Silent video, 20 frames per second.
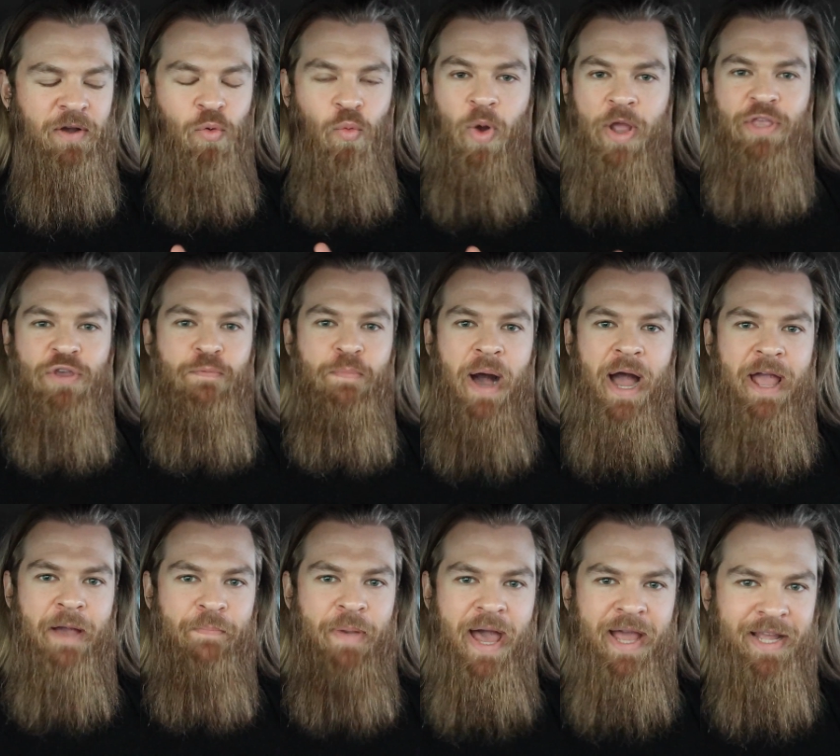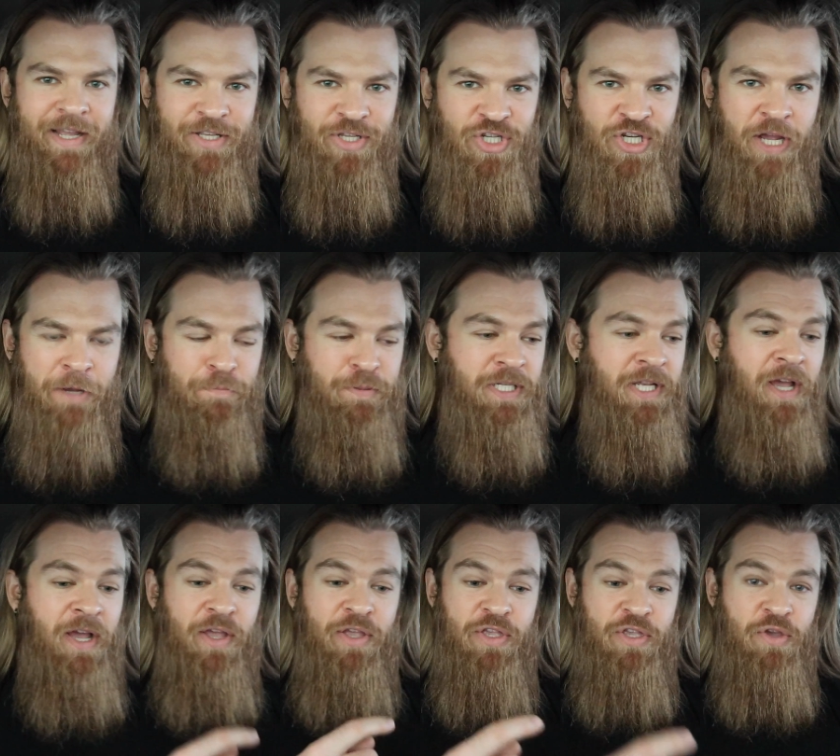When you buy a bag of chips,
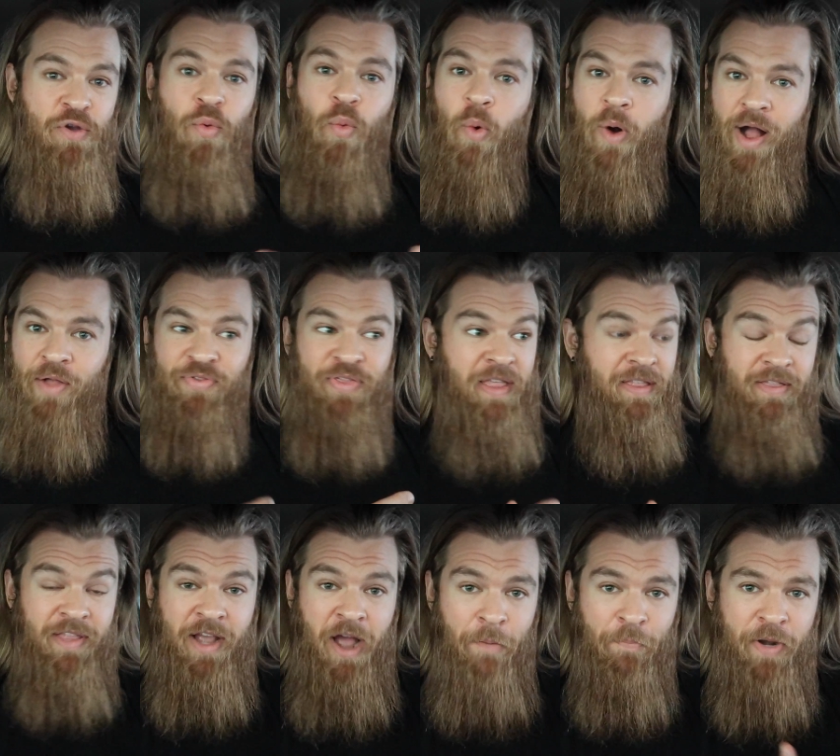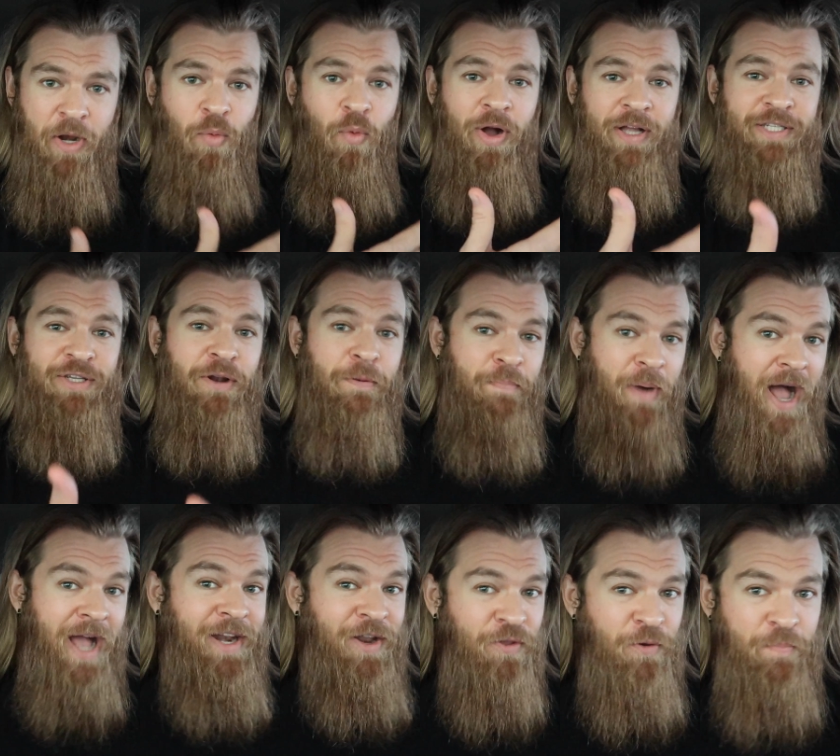you want, the company wants you to
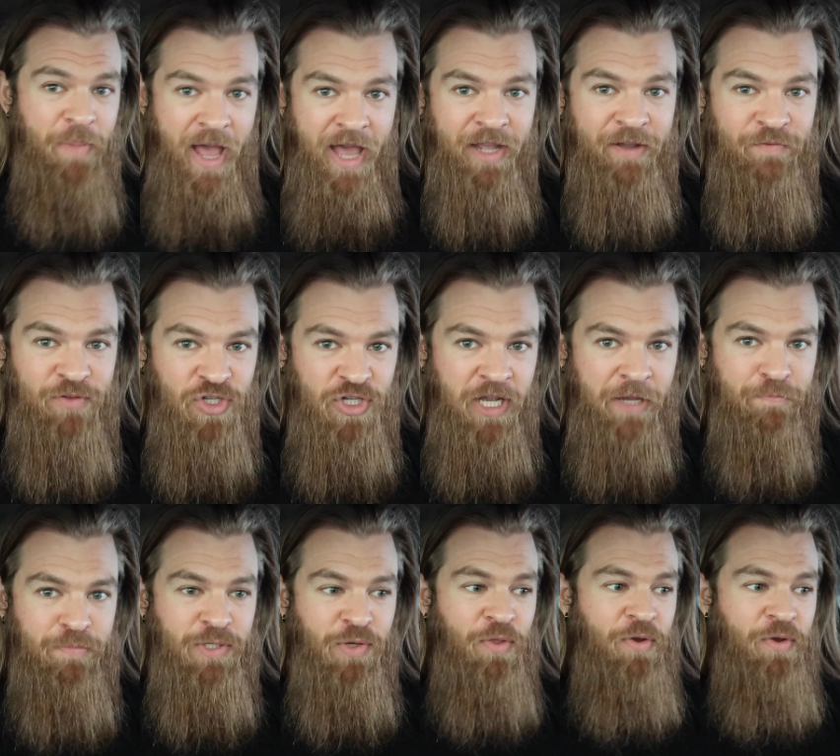buy another bag of chips.